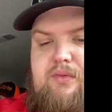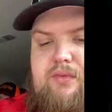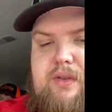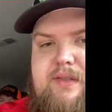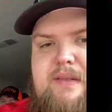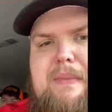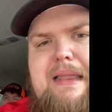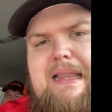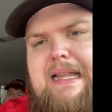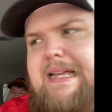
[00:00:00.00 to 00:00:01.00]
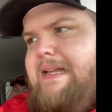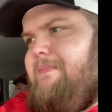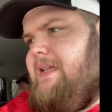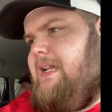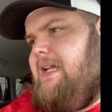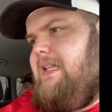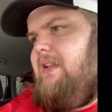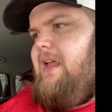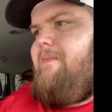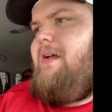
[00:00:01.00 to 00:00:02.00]
Get some
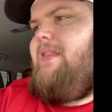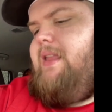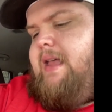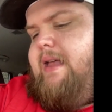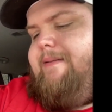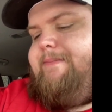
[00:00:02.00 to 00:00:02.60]
lime on that.